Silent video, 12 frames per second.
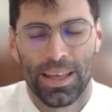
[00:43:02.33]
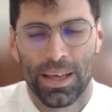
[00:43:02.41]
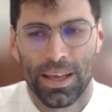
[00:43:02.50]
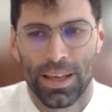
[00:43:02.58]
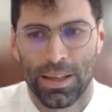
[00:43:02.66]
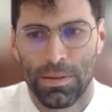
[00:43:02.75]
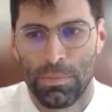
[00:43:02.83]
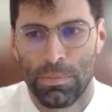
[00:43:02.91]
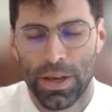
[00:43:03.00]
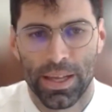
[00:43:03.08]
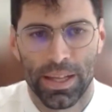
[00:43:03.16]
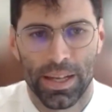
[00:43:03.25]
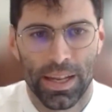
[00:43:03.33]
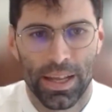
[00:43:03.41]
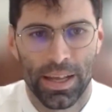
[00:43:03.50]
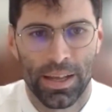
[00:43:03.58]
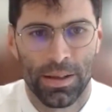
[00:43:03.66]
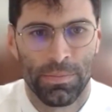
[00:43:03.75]
But
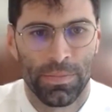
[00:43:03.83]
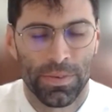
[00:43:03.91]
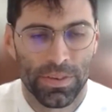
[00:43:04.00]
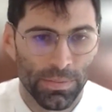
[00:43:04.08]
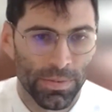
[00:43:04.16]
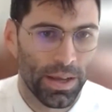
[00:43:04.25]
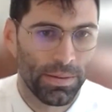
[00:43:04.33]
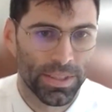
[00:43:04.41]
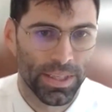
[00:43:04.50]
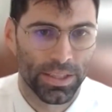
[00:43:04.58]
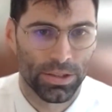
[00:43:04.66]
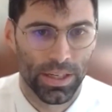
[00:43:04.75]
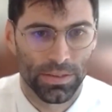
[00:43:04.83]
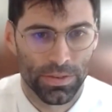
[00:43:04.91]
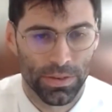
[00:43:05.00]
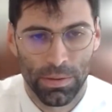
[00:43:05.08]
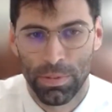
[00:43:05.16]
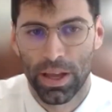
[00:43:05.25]
sometimes they
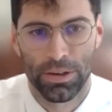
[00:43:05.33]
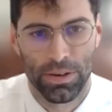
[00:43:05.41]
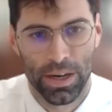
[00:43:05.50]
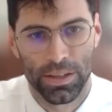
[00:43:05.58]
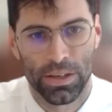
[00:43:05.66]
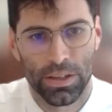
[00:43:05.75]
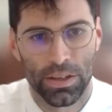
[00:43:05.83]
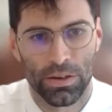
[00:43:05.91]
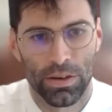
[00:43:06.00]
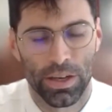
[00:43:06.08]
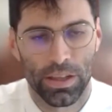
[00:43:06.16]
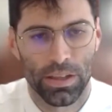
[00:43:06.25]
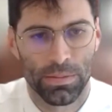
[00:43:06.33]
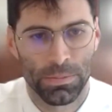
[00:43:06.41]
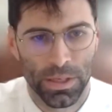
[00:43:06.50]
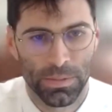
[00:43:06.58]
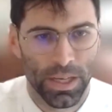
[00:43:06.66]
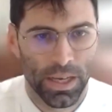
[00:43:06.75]
transfer and apply directly to the curriculum.
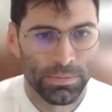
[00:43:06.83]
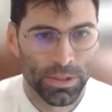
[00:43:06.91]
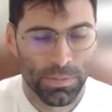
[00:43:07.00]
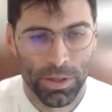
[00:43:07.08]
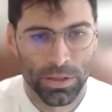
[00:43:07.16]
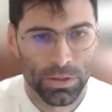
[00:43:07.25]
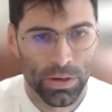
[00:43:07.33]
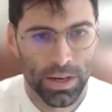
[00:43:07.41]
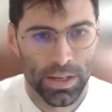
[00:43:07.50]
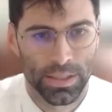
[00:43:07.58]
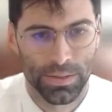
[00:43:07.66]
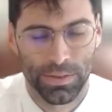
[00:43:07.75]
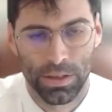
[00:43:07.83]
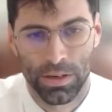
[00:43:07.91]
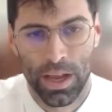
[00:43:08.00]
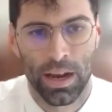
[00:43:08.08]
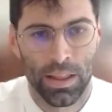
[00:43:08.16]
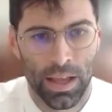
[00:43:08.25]
Sometimes some of those credits, if they're
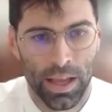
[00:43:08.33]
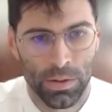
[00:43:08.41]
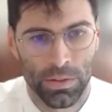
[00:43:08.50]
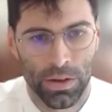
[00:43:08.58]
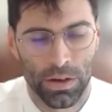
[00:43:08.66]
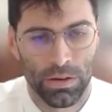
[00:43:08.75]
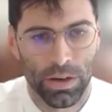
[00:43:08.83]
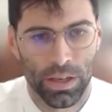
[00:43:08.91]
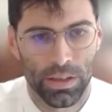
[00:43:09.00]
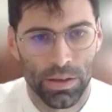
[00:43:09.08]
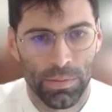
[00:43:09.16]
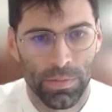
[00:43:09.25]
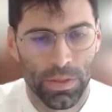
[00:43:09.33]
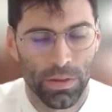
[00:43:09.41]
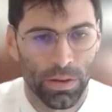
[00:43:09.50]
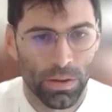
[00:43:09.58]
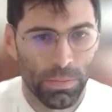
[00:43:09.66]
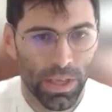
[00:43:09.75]
not aligned with our curriculum,
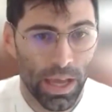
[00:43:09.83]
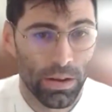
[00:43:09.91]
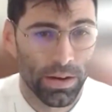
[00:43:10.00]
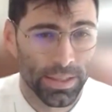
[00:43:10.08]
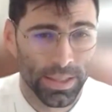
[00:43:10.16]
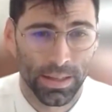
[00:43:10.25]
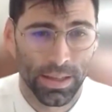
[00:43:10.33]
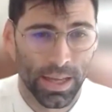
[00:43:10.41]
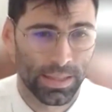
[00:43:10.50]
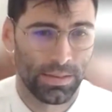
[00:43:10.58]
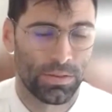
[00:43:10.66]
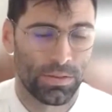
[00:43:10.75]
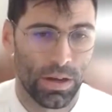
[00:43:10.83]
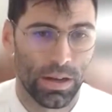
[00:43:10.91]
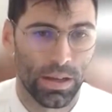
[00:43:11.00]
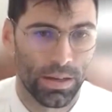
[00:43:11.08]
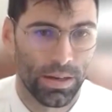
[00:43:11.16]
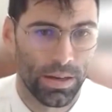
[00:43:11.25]
they'll be counted as an elective
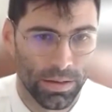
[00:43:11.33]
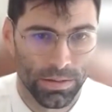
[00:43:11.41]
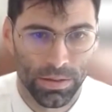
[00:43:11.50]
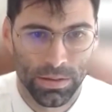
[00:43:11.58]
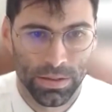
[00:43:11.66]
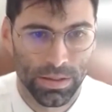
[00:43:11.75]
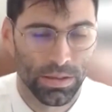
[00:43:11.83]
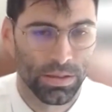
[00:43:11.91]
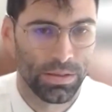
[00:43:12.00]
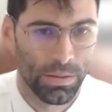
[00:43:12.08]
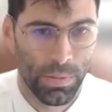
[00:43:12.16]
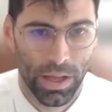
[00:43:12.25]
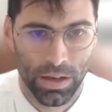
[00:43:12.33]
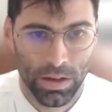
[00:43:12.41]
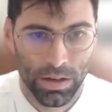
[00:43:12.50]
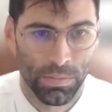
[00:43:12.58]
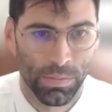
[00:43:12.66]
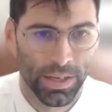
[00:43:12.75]
credit. Now, you still, depending
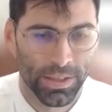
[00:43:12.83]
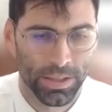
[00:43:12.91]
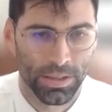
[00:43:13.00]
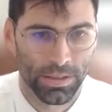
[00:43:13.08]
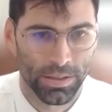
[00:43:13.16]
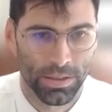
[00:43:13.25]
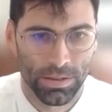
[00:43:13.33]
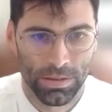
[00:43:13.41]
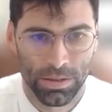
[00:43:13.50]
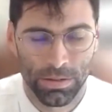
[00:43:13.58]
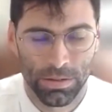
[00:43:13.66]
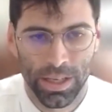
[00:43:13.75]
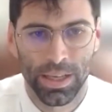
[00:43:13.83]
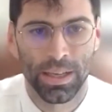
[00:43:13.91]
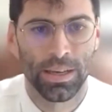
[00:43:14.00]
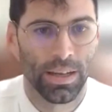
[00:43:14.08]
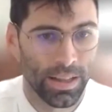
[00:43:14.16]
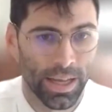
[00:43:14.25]
on your major, you
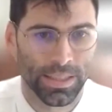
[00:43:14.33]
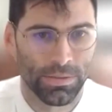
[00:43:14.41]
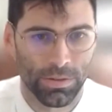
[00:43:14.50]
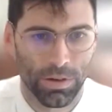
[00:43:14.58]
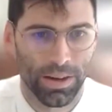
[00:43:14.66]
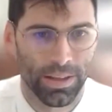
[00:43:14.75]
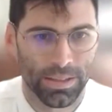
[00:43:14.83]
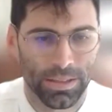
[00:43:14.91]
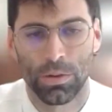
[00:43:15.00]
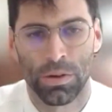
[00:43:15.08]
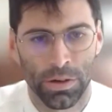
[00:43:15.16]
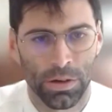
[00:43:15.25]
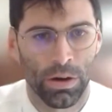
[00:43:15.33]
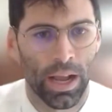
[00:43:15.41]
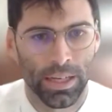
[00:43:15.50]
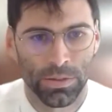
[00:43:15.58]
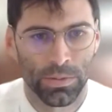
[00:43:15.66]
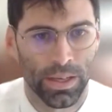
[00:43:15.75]
need elective credits in order to
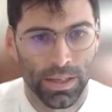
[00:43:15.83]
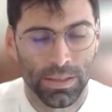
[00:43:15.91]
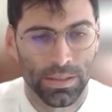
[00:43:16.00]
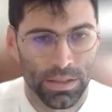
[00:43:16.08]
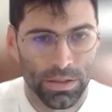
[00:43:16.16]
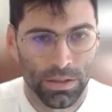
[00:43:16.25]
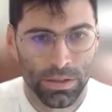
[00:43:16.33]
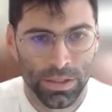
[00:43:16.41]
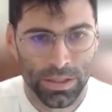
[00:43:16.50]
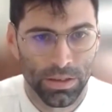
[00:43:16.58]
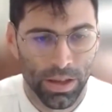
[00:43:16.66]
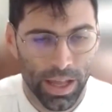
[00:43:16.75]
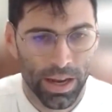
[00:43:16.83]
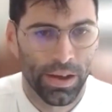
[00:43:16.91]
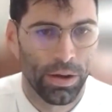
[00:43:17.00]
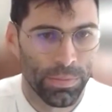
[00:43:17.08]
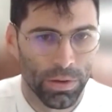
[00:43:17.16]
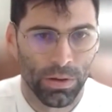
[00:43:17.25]
graduate. And so those still kind of
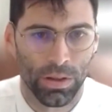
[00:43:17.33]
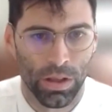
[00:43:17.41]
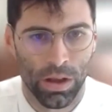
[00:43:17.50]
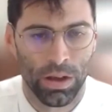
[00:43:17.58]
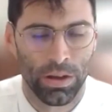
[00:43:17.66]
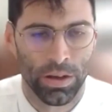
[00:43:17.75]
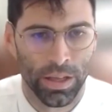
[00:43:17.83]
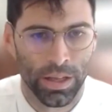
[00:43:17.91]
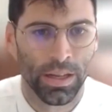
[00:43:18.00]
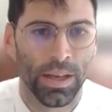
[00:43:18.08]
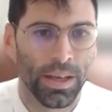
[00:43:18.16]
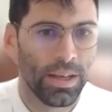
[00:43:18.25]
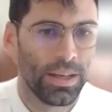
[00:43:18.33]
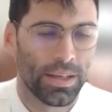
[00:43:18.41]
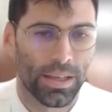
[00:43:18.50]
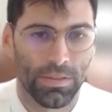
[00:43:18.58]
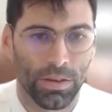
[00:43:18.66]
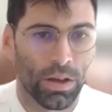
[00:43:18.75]
help you along and
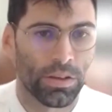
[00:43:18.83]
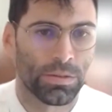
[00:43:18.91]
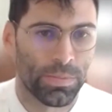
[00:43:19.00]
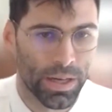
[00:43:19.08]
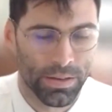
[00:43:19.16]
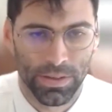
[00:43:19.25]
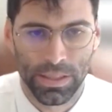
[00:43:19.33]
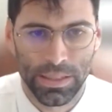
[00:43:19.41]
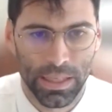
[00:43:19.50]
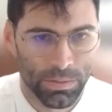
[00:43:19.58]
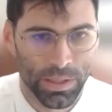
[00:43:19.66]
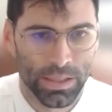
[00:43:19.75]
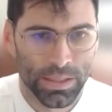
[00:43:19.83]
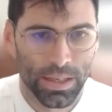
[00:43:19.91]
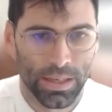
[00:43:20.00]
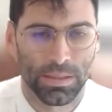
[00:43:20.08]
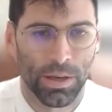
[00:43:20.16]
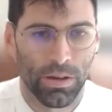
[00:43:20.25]
give you all those benefits that we
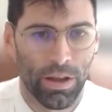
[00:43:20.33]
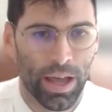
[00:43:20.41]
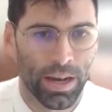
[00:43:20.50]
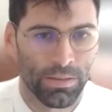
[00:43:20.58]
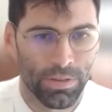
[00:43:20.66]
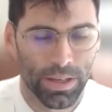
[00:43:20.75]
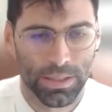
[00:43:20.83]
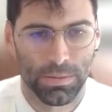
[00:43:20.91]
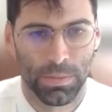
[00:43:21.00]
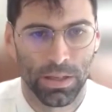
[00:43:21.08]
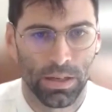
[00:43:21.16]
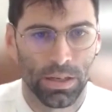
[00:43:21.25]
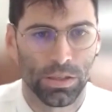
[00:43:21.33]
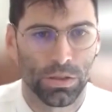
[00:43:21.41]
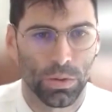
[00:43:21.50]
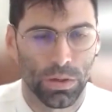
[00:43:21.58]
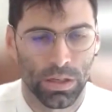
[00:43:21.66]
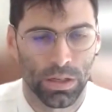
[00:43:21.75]
discussed about adding flexibility,
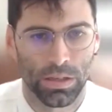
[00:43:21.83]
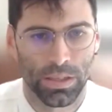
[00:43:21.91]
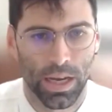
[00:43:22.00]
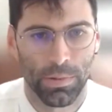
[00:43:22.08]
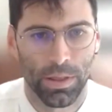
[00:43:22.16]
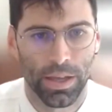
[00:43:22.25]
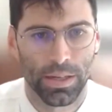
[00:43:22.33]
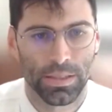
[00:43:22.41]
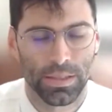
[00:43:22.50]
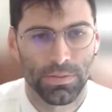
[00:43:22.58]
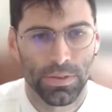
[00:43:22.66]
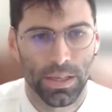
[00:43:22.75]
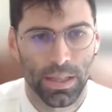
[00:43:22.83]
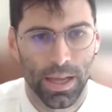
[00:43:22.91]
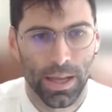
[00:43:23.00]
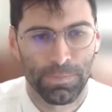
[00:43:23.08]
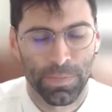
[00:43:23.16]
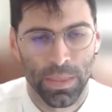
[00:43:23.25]
shortening your timeline, and stuff like that.